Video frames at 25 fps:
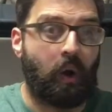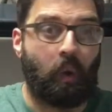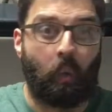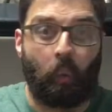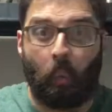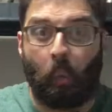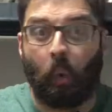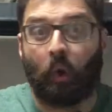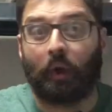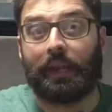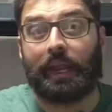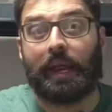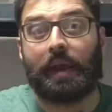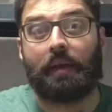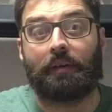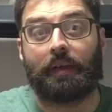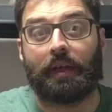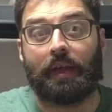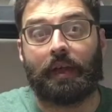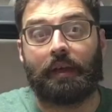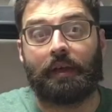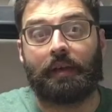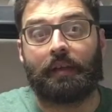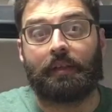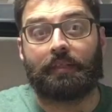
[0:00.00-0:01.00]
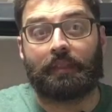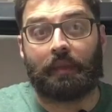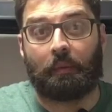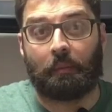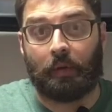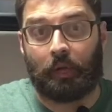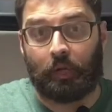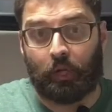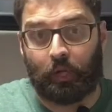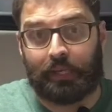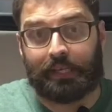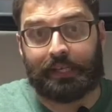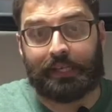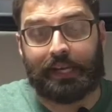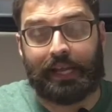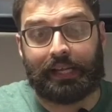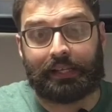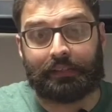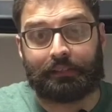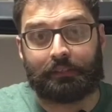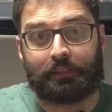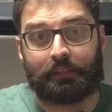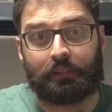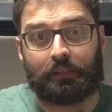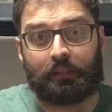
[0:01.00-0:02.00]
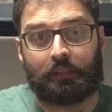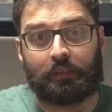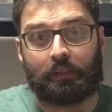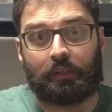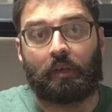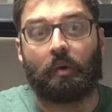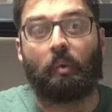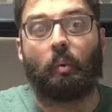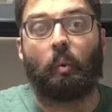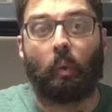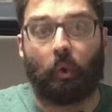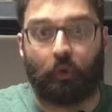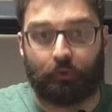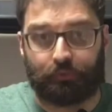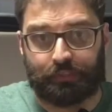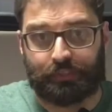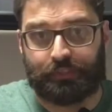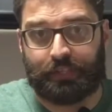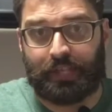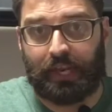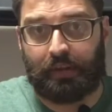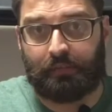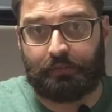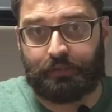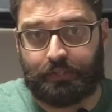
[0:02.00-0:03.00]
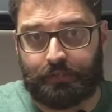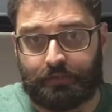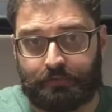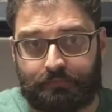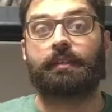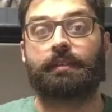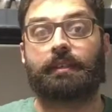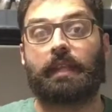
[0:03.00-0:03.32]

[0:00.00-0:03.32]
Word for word: And one area they were looking at was the television.